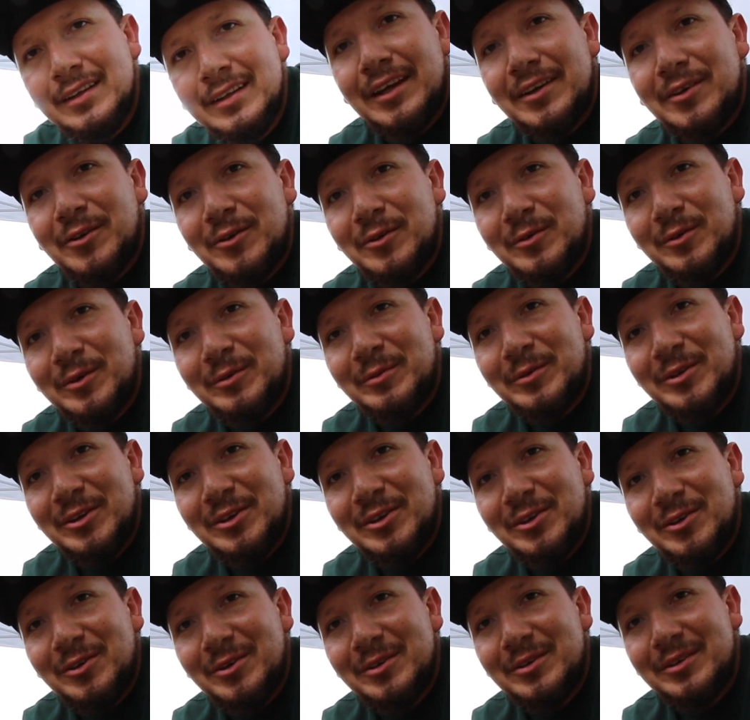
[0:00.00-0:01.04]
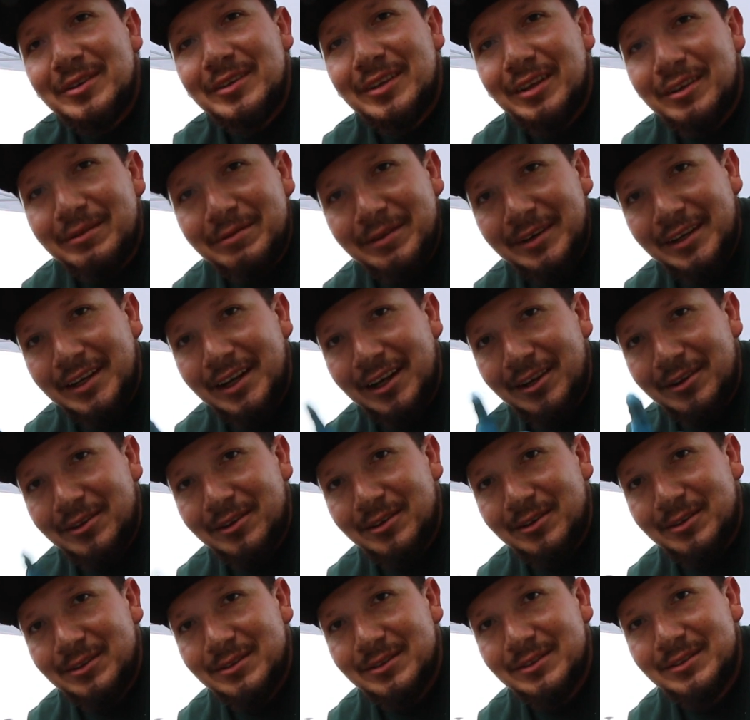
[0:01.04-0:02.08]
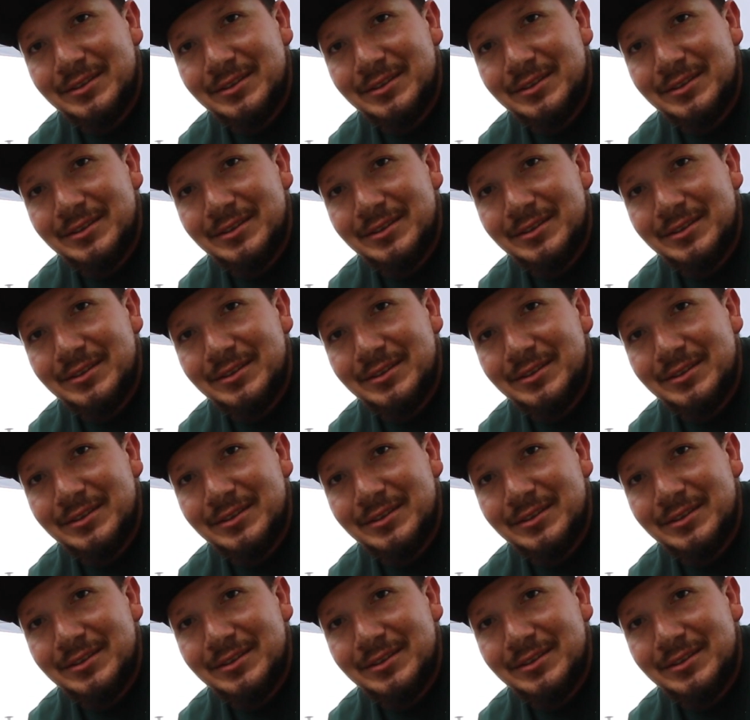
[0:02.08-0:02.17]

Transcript: don't know what I'm gonna do. I'll find out though.